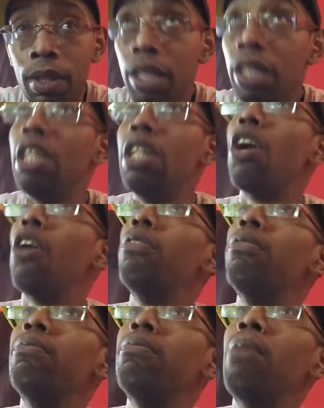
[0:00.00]
You know,
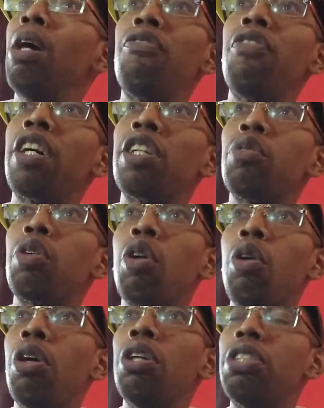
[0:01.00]
motherfuckers
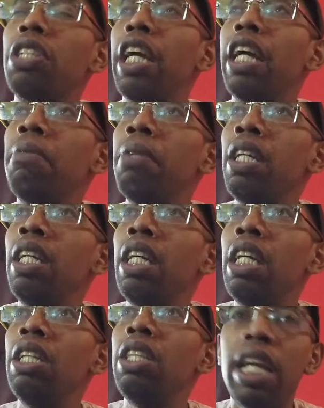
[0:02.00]
record shit.
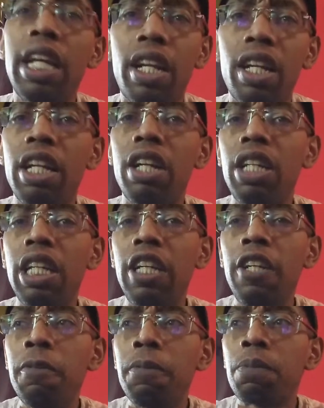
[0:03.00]
They
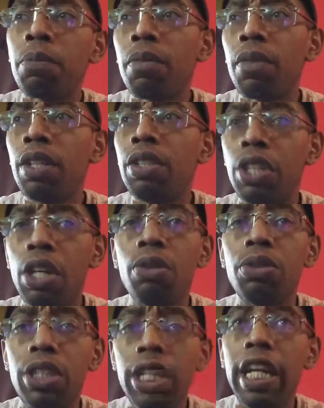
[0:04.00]
clearly show
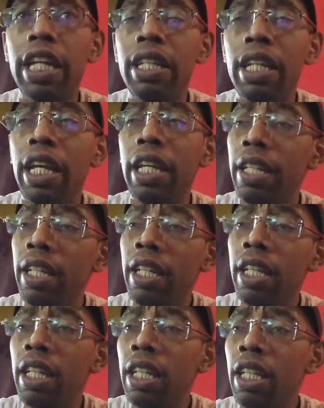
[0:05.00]
shit, and
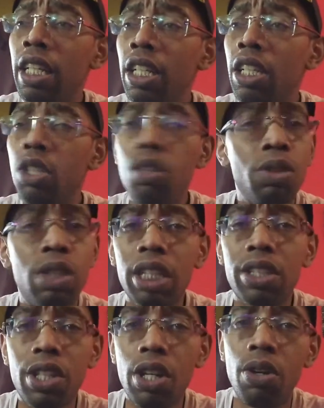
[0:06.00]
you just
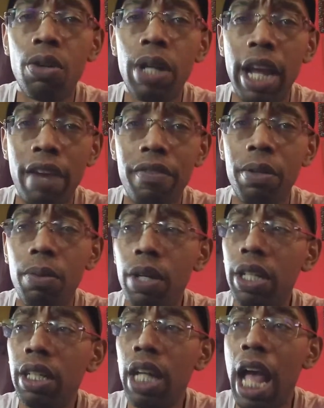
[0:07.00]
showed
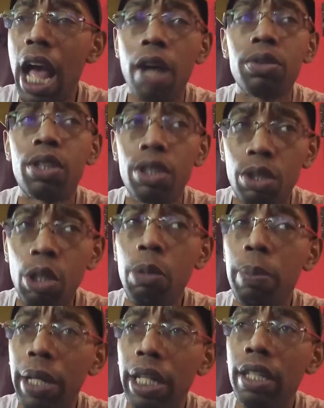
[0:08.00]
everyone how
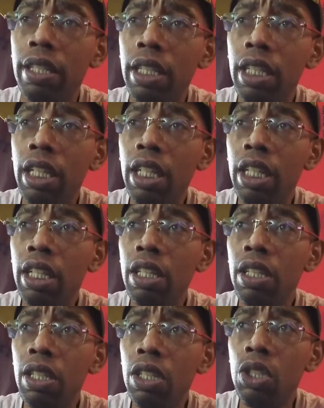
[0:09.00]
stupid
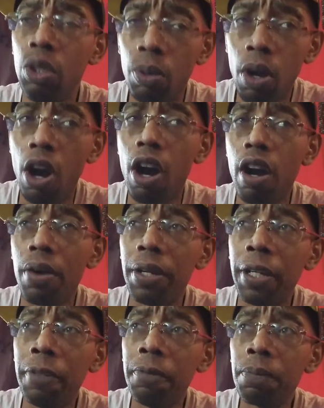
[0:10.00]
you are
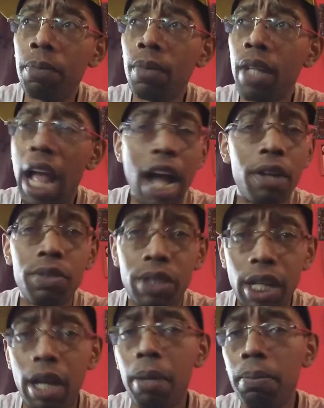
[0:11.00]
and how
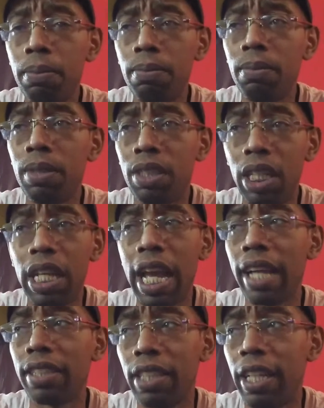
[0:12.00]
dumb
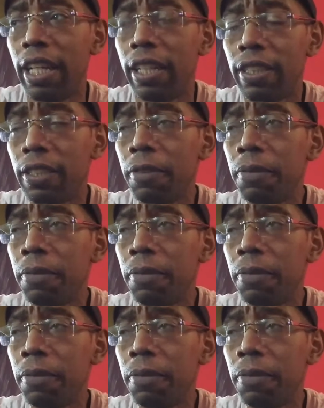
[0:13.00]
ZX is.